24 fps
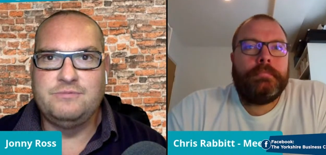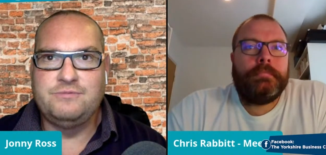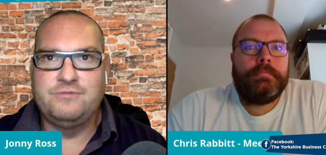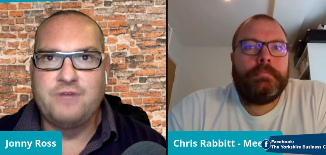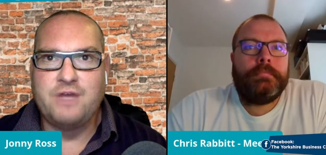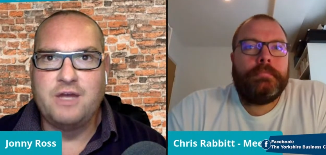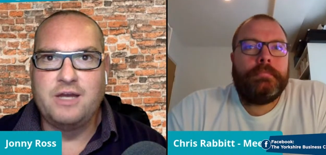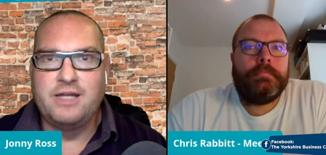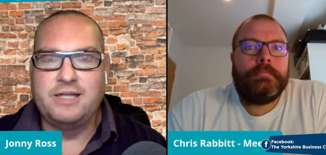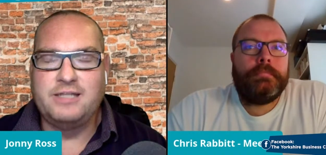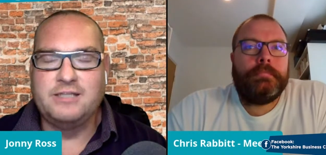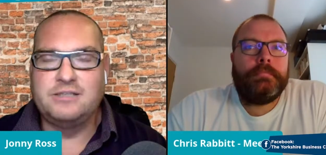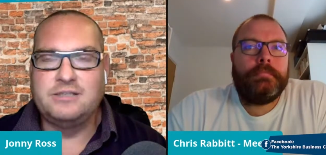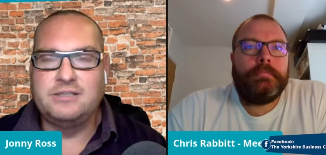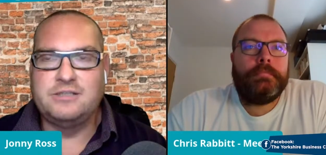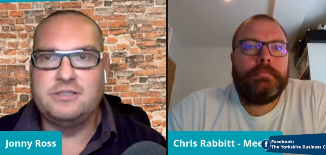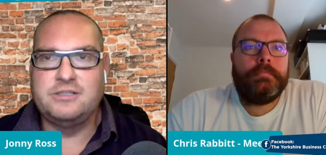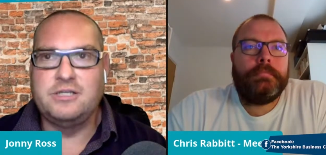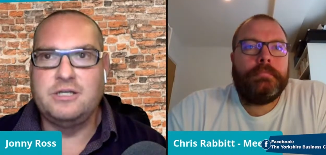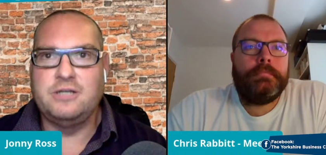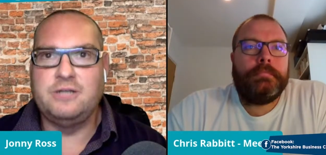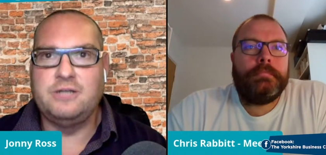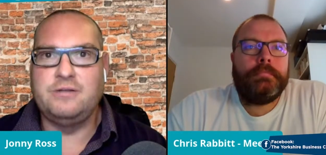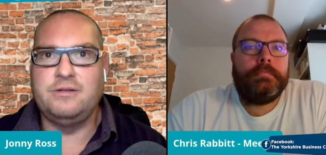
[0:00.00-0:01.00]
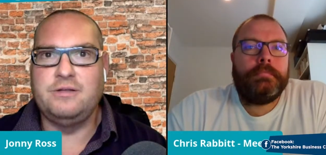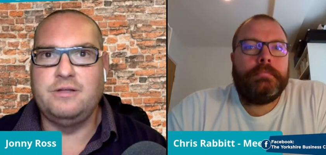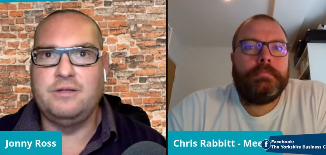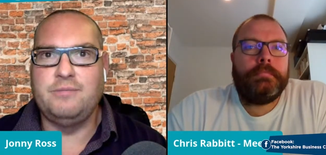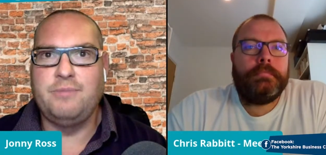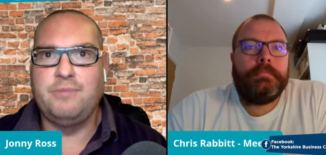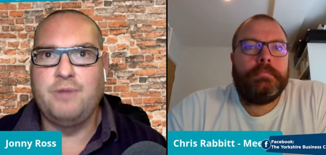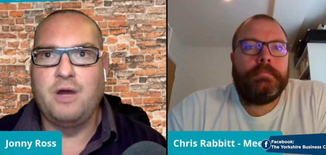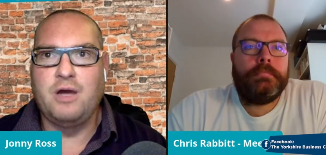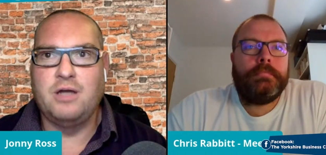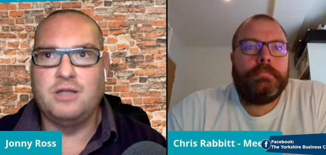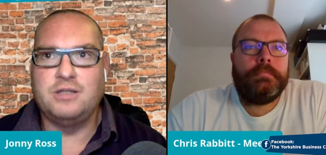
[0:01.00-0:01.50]
Speaker 1: fairly certain that
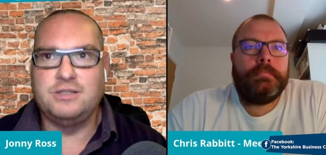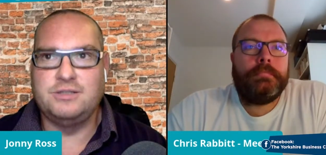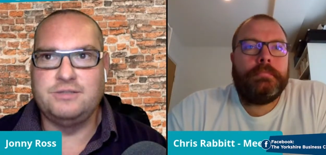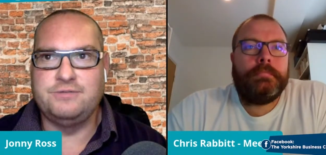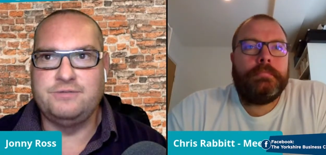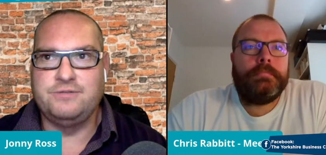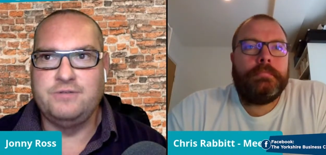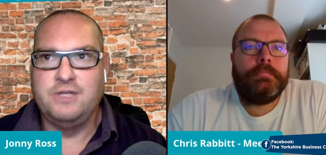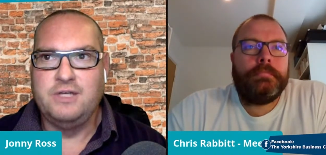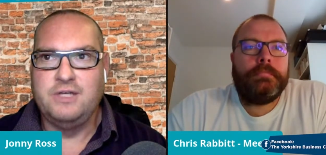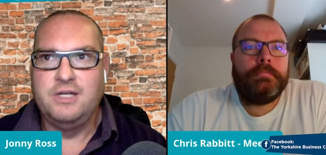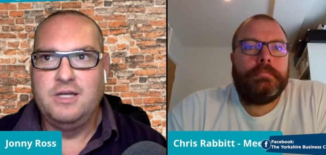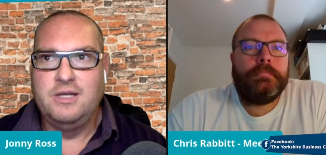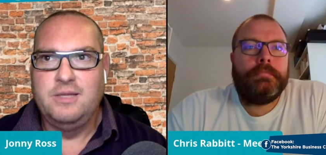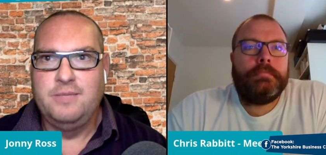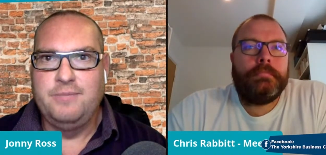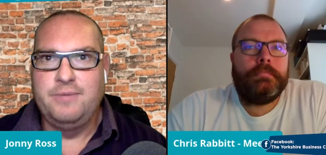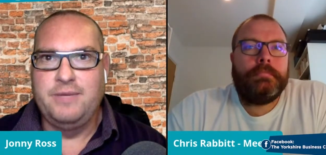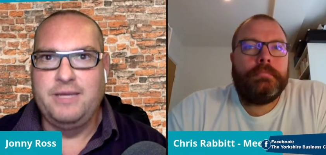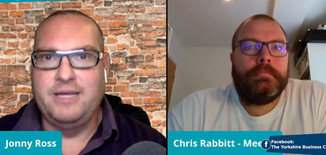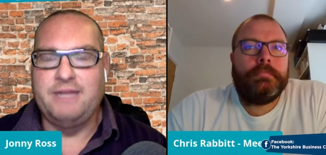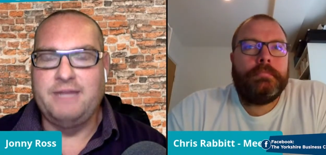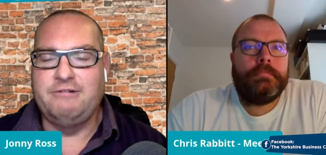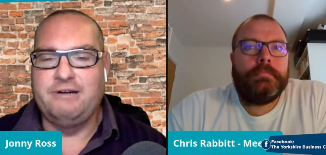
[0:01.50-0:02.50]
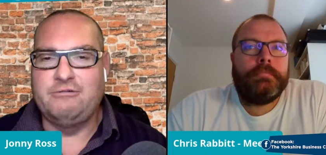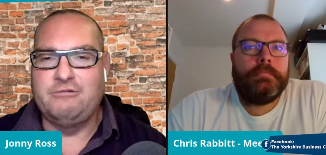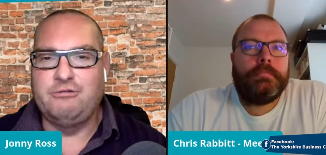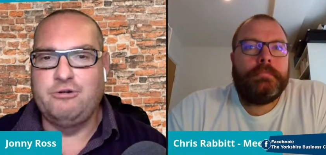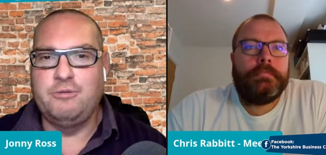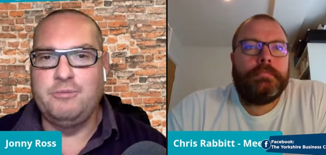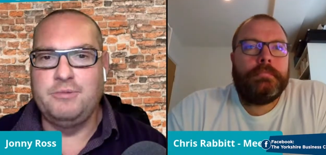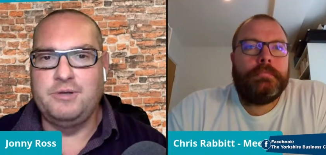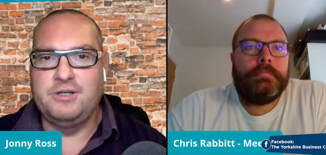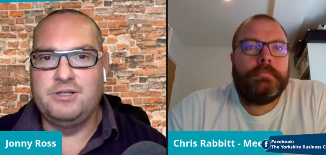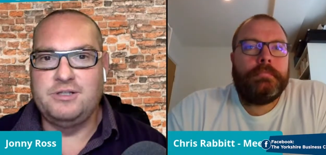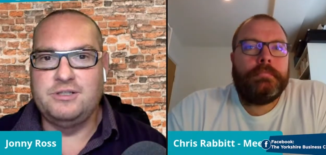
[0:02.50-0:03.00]
part of being a
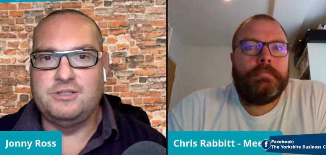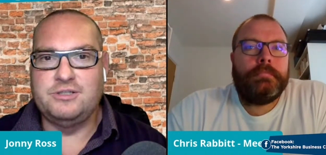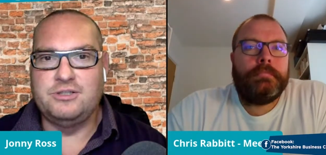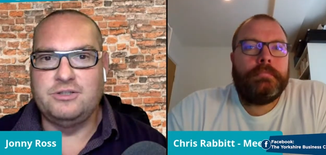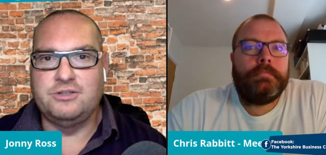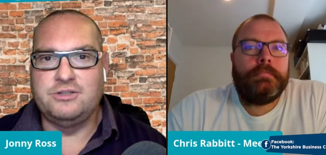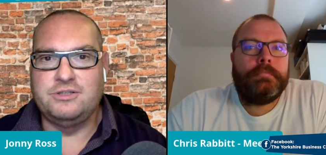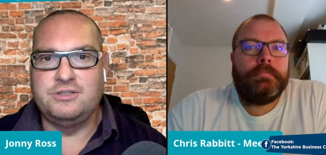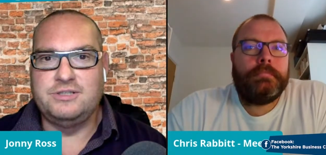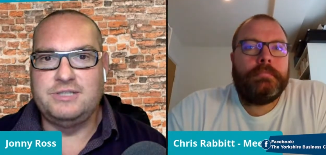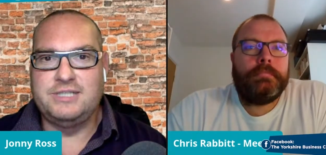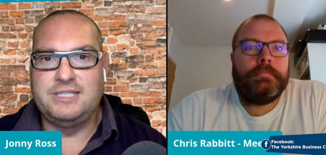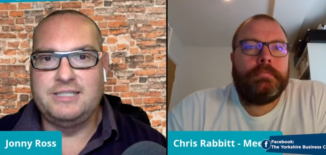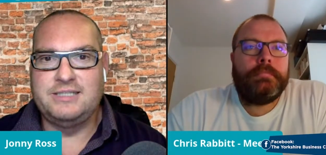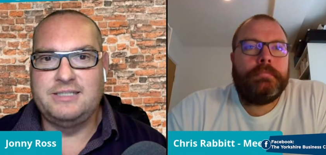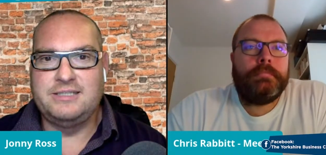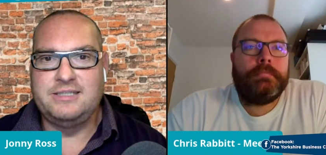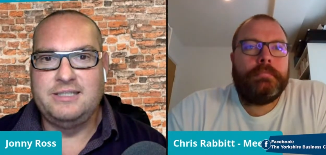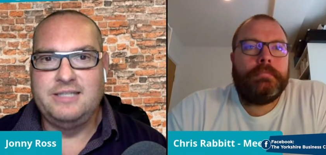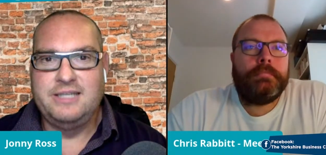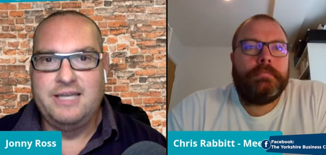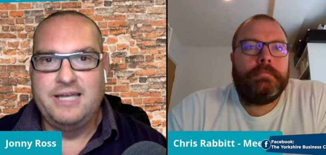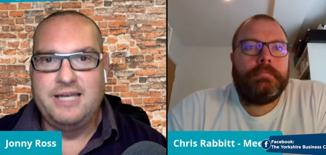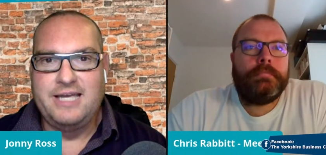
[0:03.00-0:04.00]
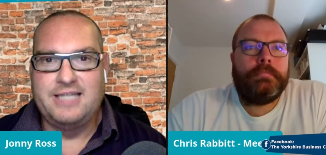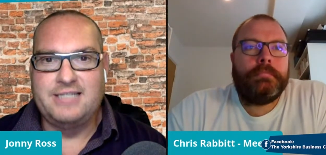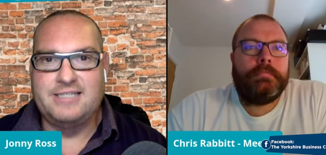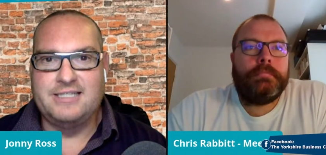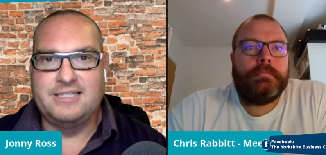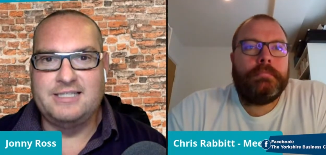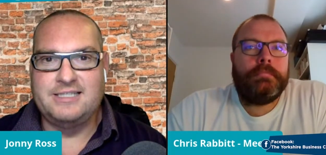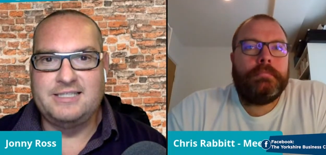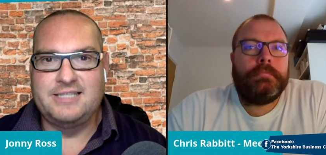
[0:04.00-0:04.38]
recruitment consultant is is a